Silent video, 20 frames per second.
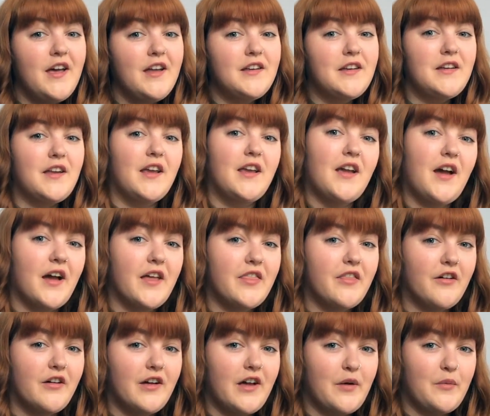Today I
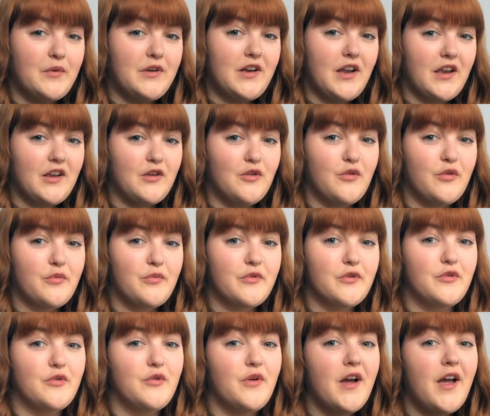thought I would take you
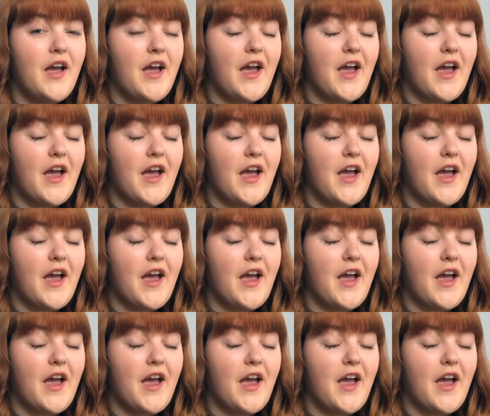through